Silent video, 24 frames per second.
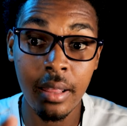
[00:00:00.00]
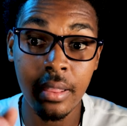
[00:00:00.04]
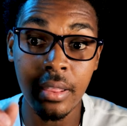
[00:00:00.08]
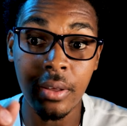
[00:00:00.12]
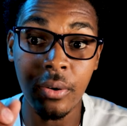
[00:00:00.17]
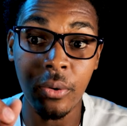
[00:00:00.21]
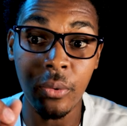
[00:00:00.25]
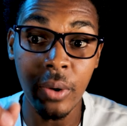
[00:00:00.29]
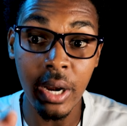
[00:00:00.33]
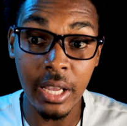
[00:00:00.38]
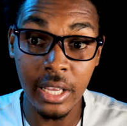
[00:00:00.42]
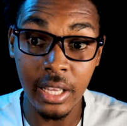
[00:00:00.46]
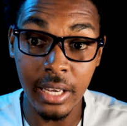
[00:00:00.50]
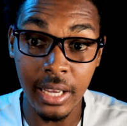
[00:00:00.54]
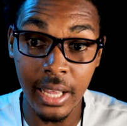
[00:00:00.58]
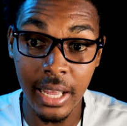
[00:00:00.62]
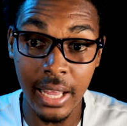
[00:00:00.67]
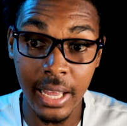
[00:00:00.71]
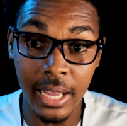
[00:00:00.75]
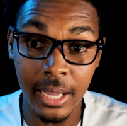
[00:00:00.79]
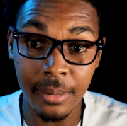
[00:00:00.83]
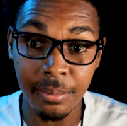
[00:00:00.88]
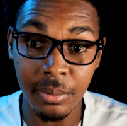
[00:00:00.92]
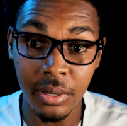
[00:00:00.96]
the regular
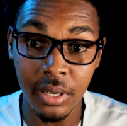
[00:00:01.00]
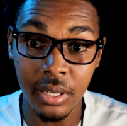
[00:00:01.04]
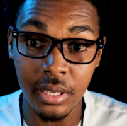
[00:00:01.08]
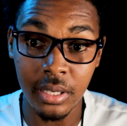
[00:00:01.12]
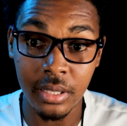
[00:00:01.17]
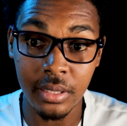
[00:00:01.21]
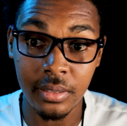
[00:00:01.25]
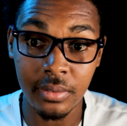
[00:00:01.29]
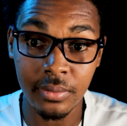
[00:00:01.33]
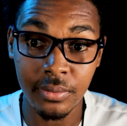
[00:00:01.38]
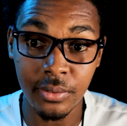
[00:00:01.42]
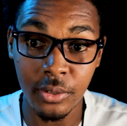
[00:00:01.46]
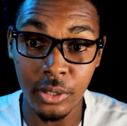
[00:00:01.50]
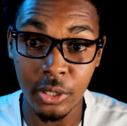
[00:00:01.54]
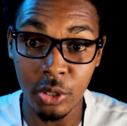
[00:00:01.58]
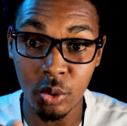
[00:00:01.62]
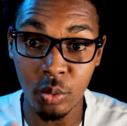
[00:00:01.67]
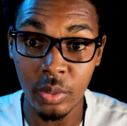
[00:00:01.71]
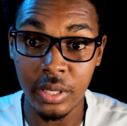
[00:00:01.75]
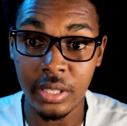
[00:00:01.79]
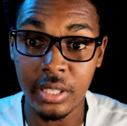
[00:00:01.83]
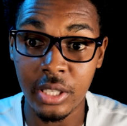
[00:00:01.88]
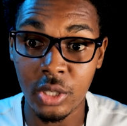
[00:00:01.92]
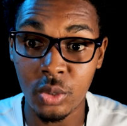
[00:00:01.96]
iPad for
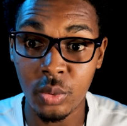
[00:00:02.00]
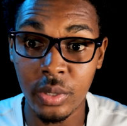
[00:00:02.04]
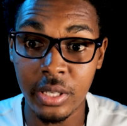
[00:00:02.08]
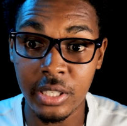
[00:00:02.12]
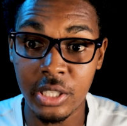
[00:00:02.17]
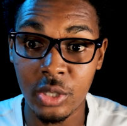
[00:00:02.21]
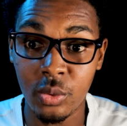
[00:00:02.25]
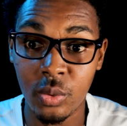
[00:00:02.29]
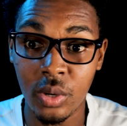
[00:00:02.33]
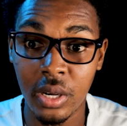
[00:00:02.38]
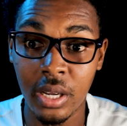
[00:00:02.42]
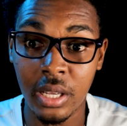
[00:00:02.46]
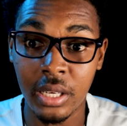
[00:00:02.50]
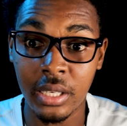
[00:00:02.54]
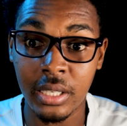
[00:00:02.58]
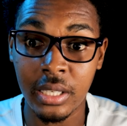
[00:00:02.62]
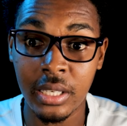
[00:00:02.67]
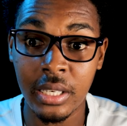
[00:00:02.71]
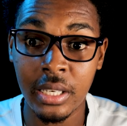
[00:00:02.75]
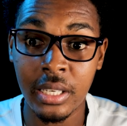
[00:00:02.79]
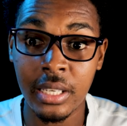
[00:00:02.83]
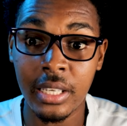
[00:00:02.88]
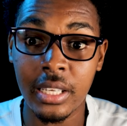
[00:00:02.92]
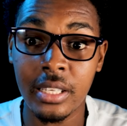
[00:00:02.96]
2021
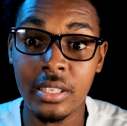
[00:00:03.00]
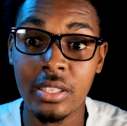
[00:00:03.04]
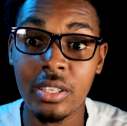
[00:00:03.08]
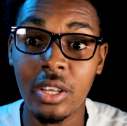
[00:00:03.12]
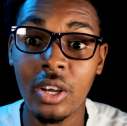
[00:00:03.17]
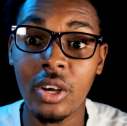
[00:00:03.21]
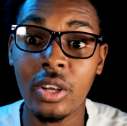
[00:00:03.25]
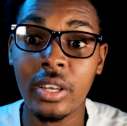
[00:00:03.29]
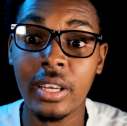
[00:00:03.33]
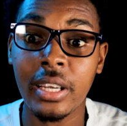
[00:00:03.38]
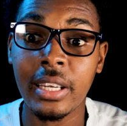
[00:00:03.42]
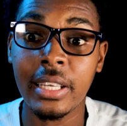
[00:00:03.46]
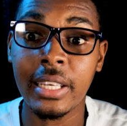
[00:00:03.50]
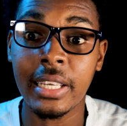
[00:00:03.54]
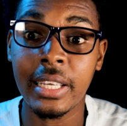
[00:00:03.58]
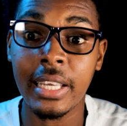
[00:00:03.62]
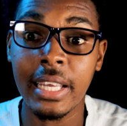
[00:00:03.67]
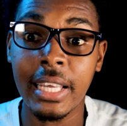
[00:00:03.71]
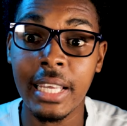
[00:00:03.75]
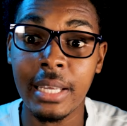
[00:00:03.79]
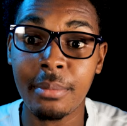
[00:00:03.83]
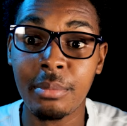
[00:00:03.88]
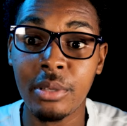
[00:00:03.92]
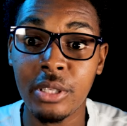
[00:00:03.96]
is only
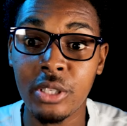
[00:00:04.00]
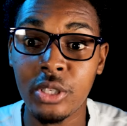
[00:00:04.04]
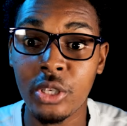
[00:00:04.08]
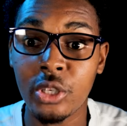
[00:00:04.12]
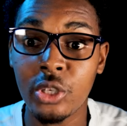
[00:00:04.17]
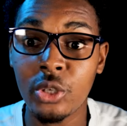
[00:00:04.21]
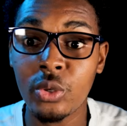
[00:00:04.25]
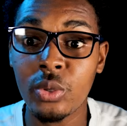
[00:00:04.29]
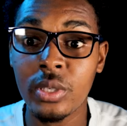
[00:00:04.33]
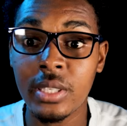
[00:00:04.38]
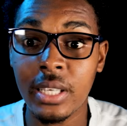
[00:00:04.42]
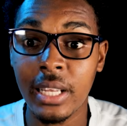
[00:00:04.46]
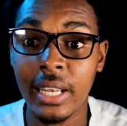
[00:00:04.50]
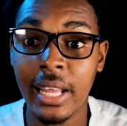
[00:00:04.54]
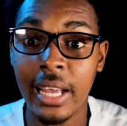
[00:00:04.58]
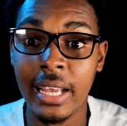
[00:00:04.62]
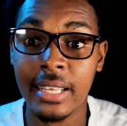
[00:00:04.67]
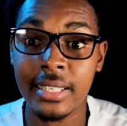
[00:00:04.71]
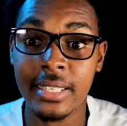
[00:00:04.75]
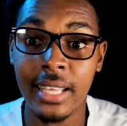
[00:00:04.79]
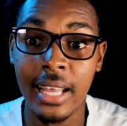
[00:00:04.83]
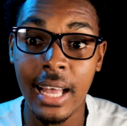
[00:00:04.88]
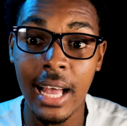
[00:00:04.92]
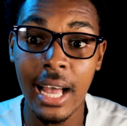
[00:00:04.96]
able to
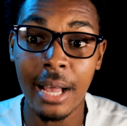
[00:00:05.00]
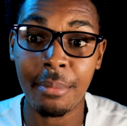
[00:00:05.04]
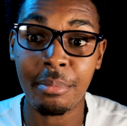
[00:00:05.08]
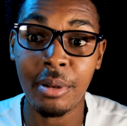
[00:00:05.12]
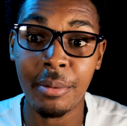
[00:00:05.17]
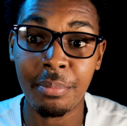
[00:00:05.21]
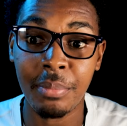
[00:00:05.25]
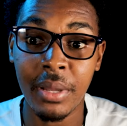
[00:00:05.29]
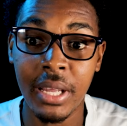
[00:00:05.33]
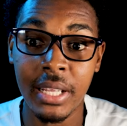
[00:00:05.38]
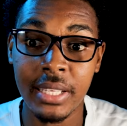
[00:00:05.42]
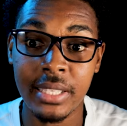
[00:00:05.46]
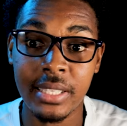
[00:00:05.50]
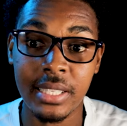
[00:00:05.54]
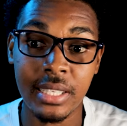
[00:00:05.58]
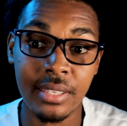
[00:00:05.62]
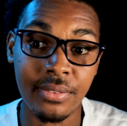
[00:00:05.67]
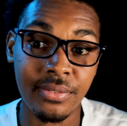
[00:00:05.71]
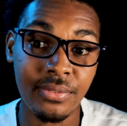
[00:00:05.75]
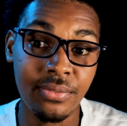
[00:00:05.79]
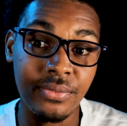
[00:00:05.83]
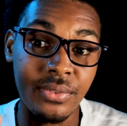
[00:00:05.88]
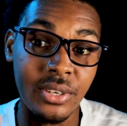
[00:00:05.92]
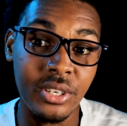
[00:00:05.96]
utilize the Apple
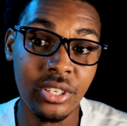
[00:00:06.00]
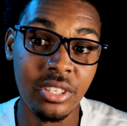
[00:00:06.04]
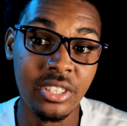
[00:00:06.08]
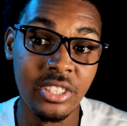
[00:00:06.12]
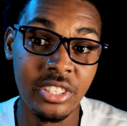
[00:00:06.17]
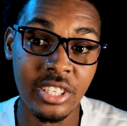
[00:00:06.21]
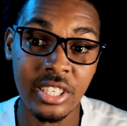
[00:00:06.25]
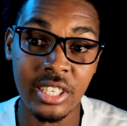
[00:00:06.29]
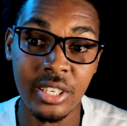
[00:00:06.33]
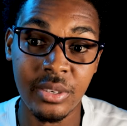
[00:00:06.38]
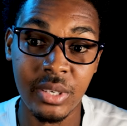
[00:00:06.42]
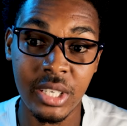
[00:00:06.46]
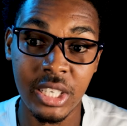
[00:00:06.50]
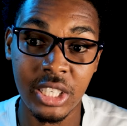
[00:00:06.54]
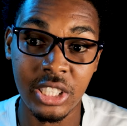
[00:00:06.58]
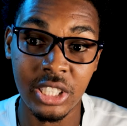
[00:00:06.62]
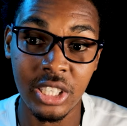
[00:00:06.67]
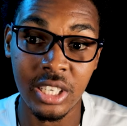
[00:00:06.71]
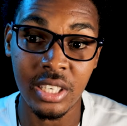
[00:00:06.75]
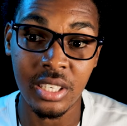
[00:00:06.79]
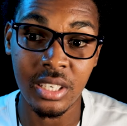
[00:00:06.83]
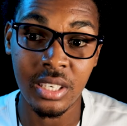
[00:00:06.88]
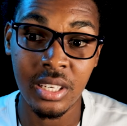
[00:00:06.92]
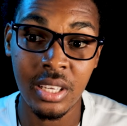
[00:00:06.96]
Pencil first
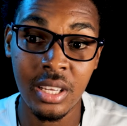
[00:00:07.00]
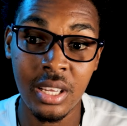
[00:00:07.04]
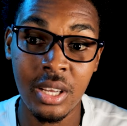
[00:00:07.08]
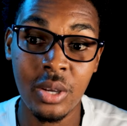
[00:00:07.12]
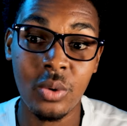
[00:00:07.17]
generation,